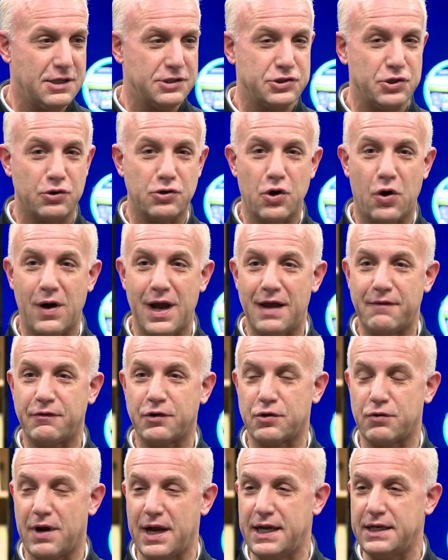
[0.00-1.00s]
So go have
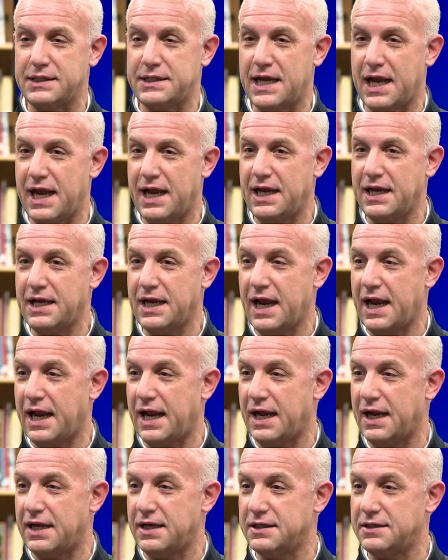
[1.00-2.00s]
a great day,
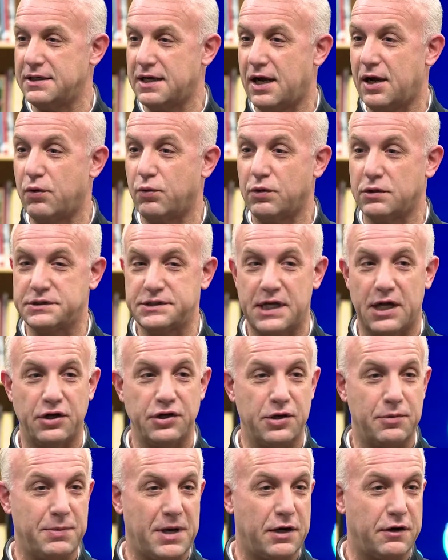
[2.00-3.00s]
and uh, we'll
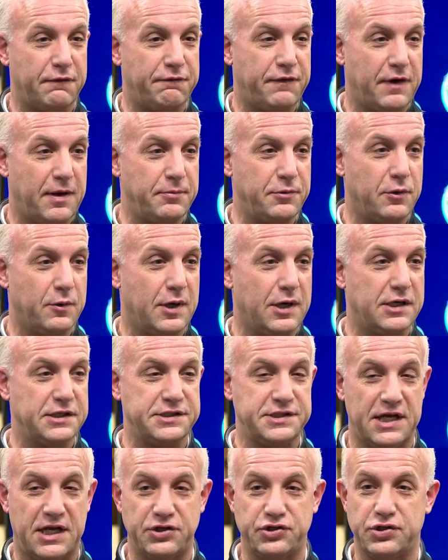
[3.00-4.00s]
tell you about our February
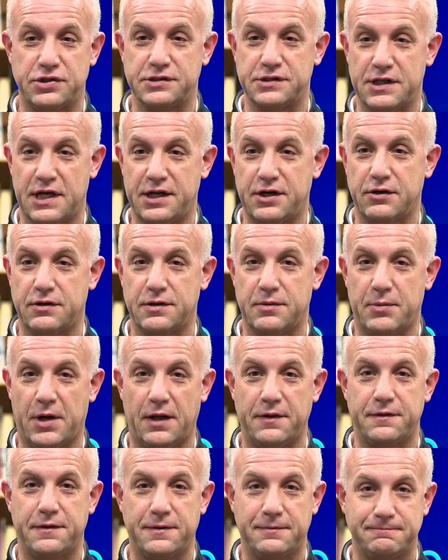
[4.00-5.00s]
sessions later in the month.